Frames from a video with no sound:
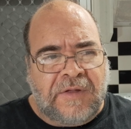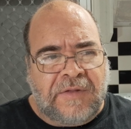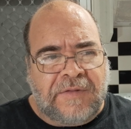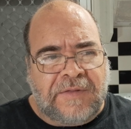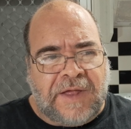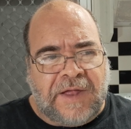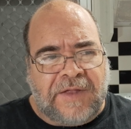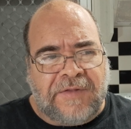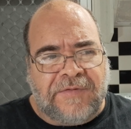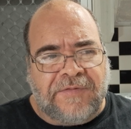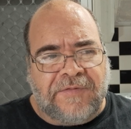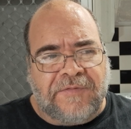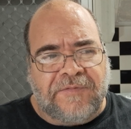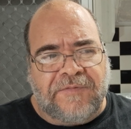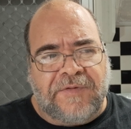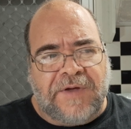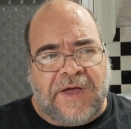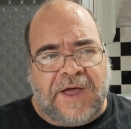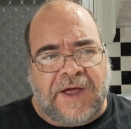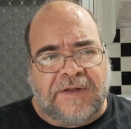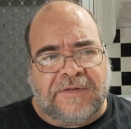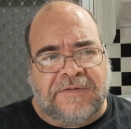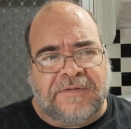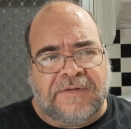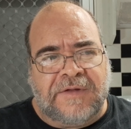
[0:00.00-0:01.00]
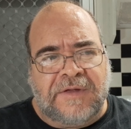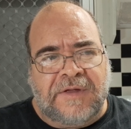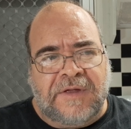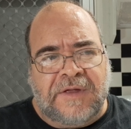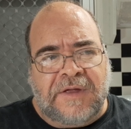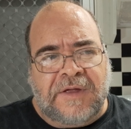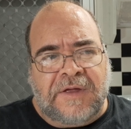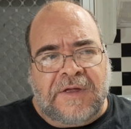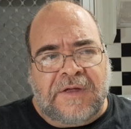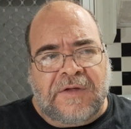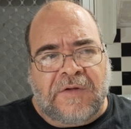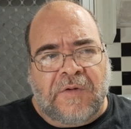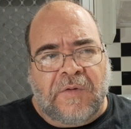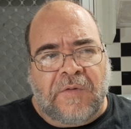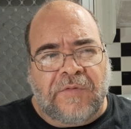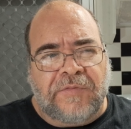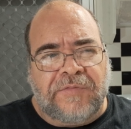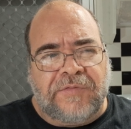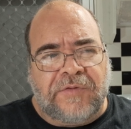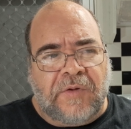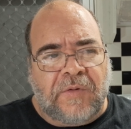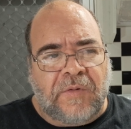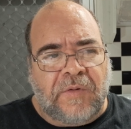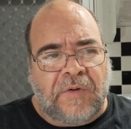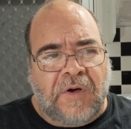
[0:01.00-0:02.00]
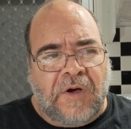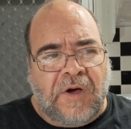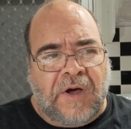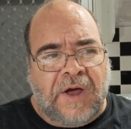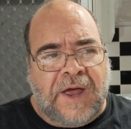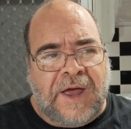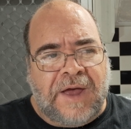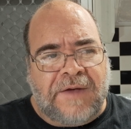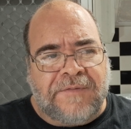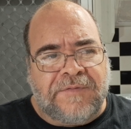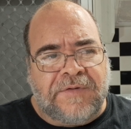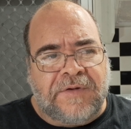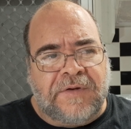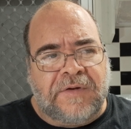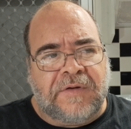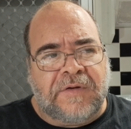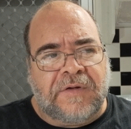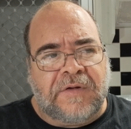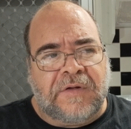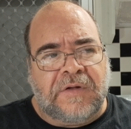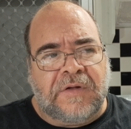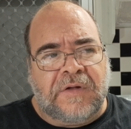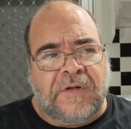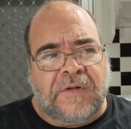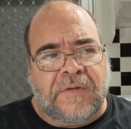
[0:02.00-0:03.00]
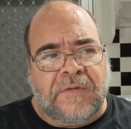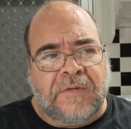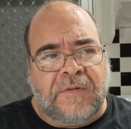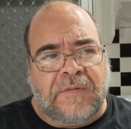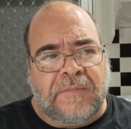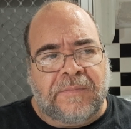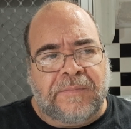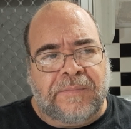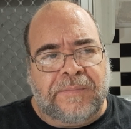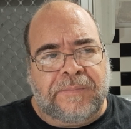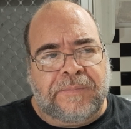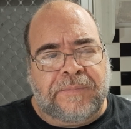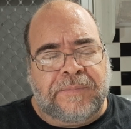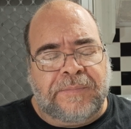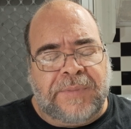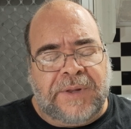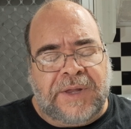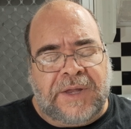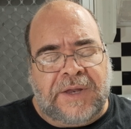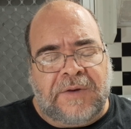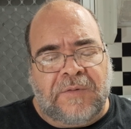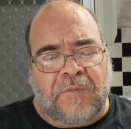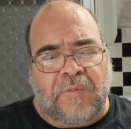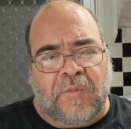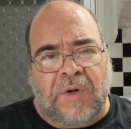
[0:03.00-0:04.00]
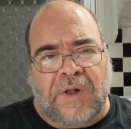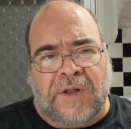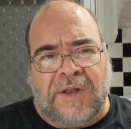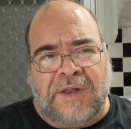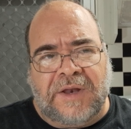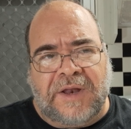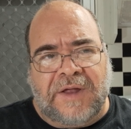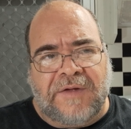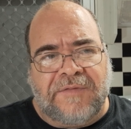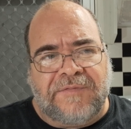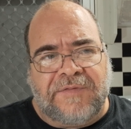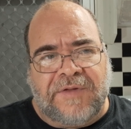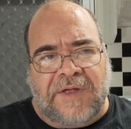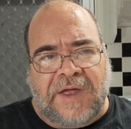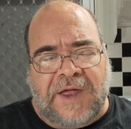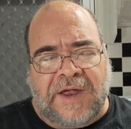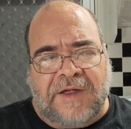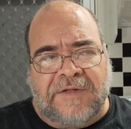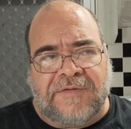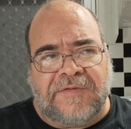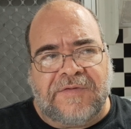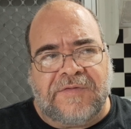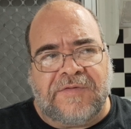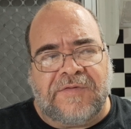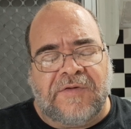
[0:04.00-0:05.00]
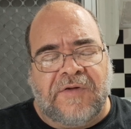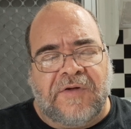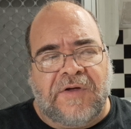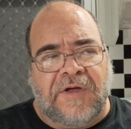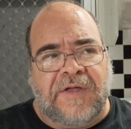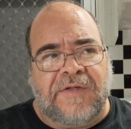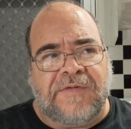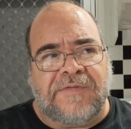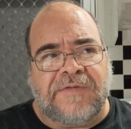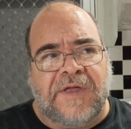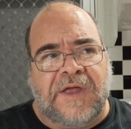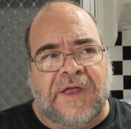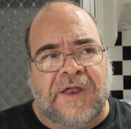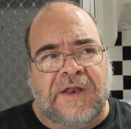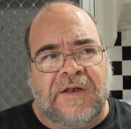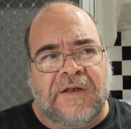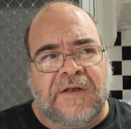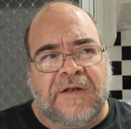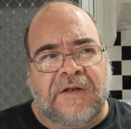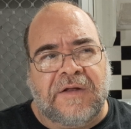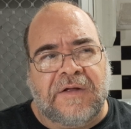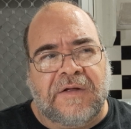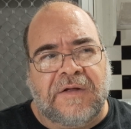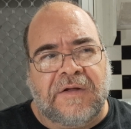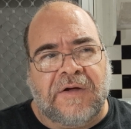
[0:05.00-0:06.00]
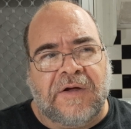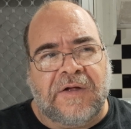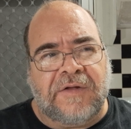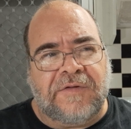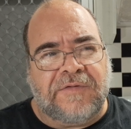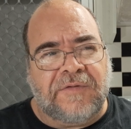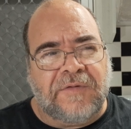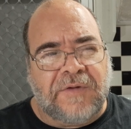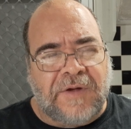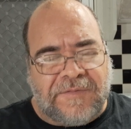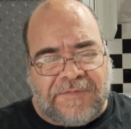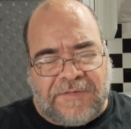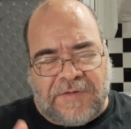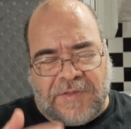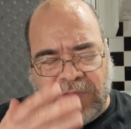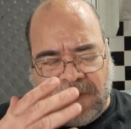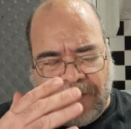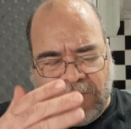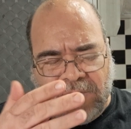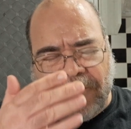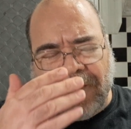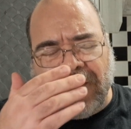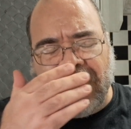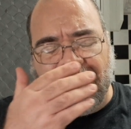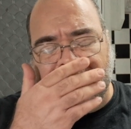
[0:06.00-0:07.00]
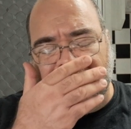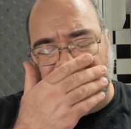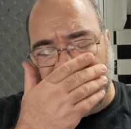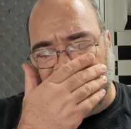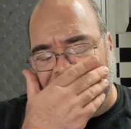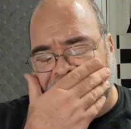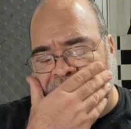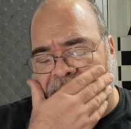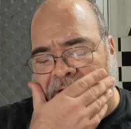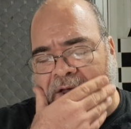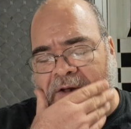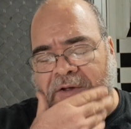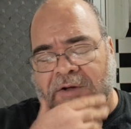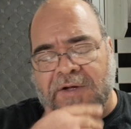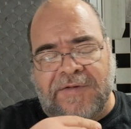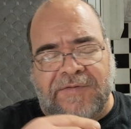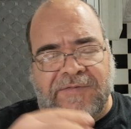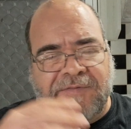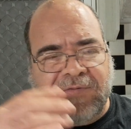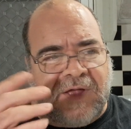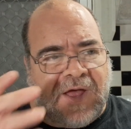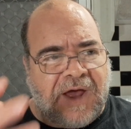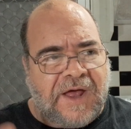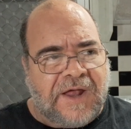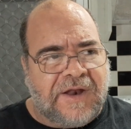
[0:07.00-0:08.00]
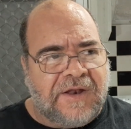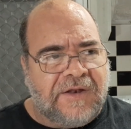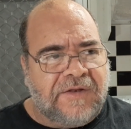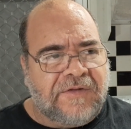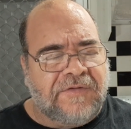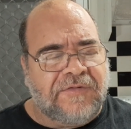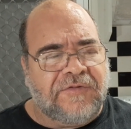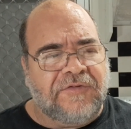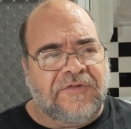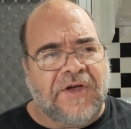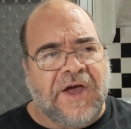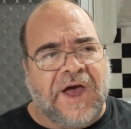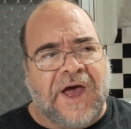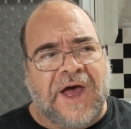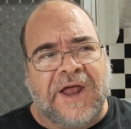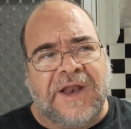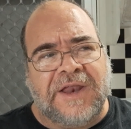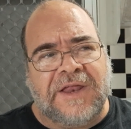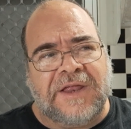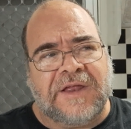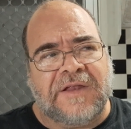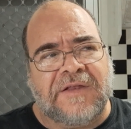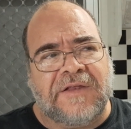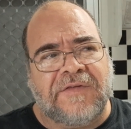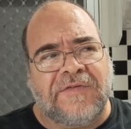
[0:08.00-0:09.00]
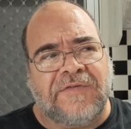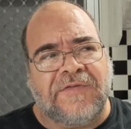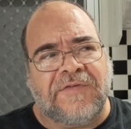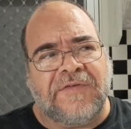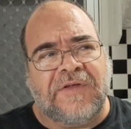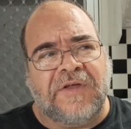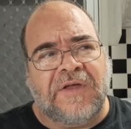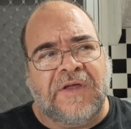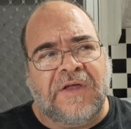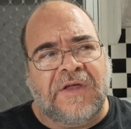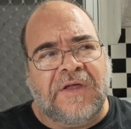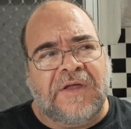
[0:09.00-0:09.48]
That's a fact. Also, I haven't been well enough to exercise, and I do have a theory about that. I started Jardiance